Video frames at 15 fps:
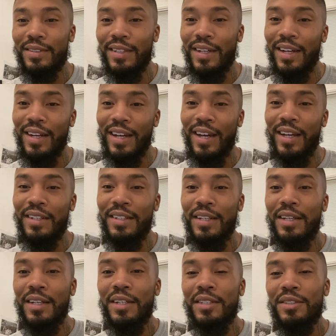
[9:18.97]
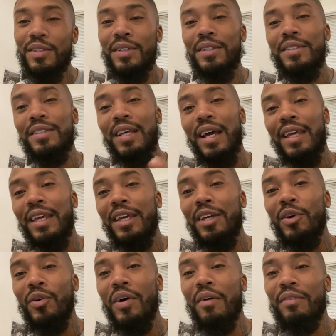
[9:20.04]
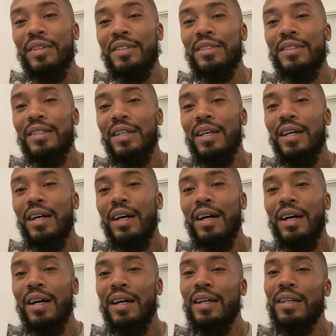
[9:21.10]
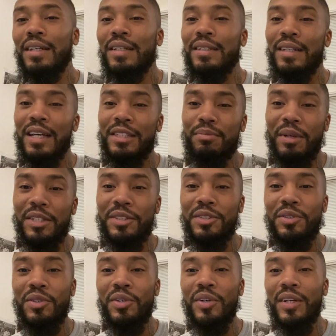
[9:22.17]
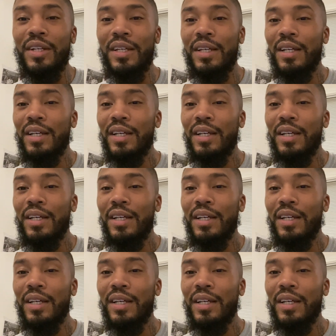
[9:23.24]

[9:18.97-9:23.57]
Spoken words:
All right? So this is Akio Evans. That's my story.